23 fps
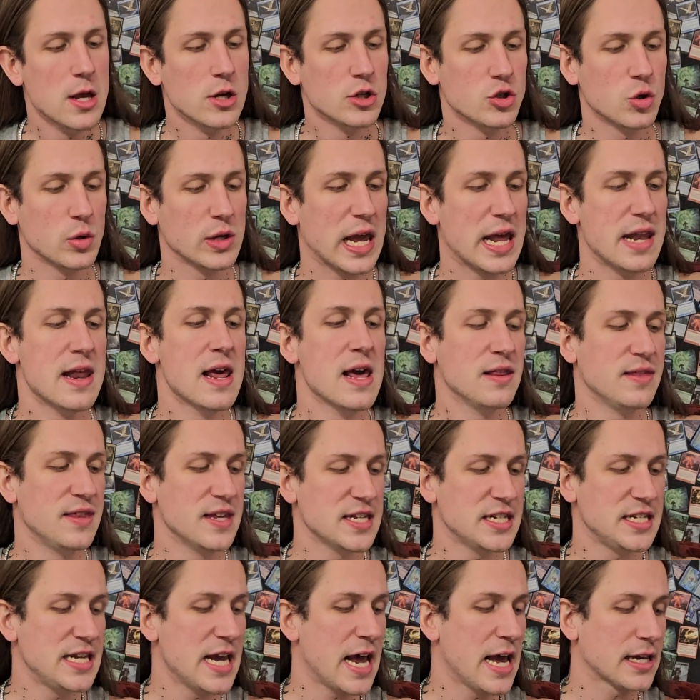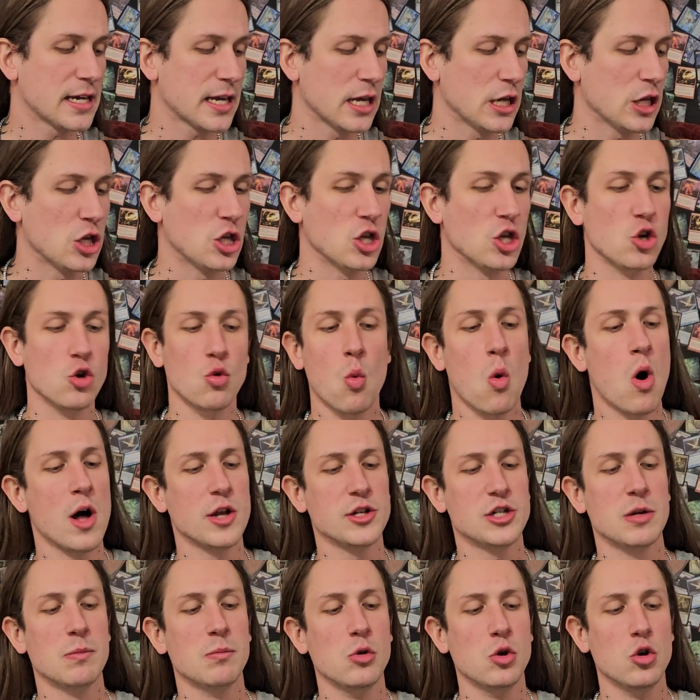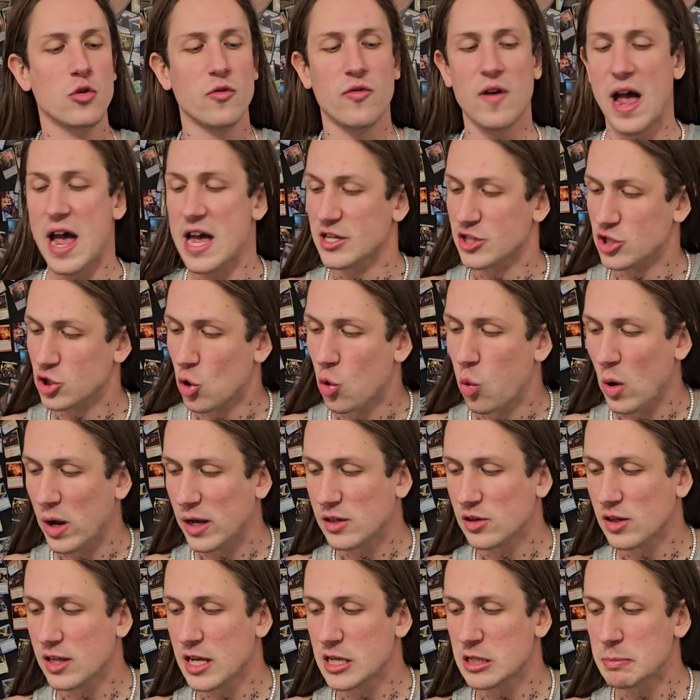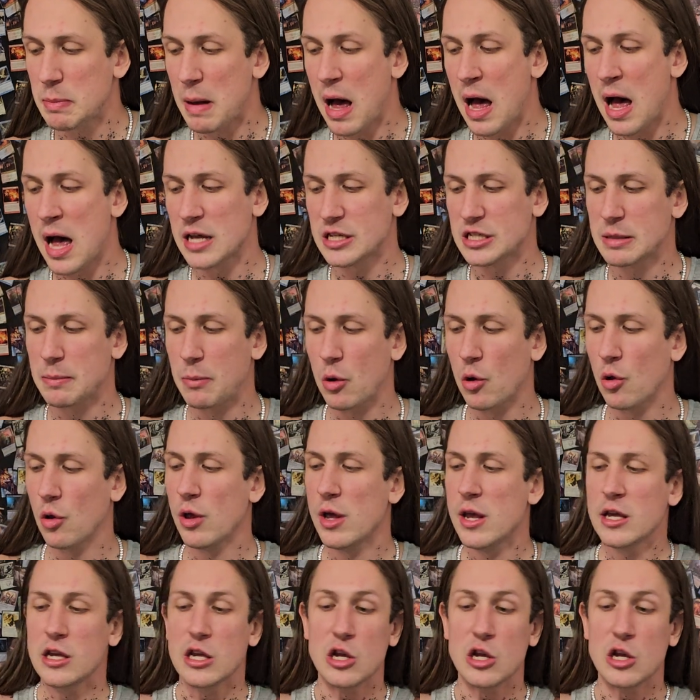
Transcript: So again, this deck, you want to move as quickly as possible.